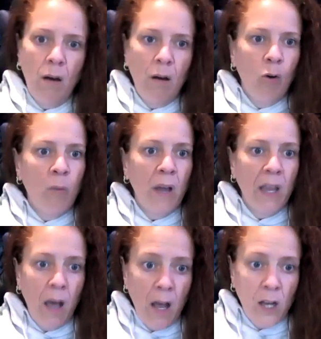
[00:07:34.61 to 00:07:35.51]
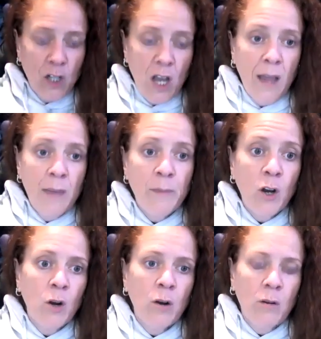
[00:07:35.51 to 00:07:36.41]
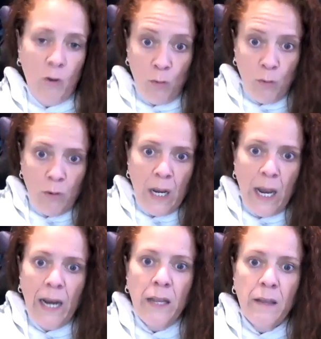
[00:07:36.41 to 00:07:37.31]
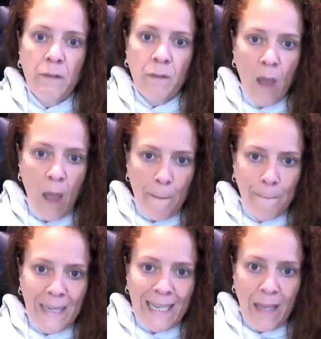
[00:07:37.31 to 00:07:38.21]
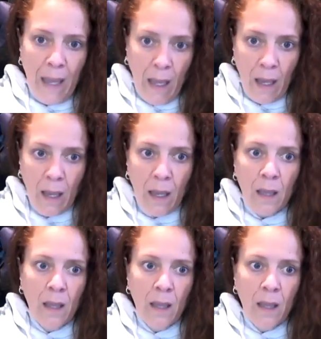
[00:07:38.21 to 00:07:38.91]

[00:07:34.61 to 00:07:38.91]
oh my gosh, I am a creative being,